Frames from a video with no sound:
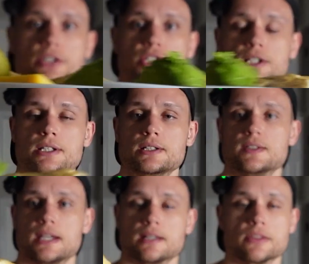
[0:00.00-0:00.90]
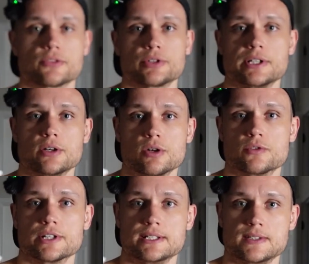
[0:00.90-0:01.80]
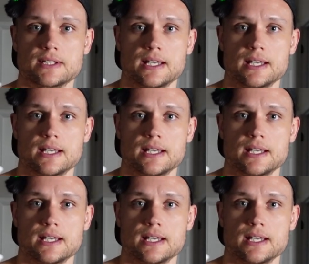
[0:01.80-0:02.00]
cheese, and 3 over easy